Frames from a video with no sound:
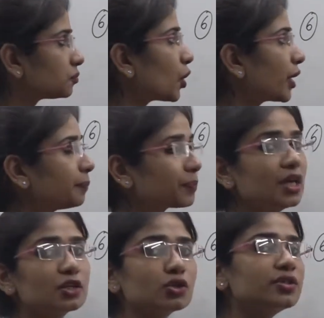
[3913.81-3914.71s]
Okay.
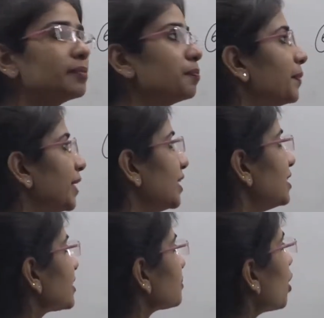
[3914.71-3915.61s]
So
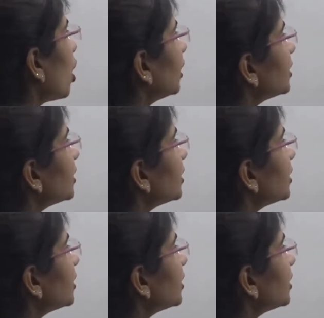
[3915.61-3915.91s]
simply small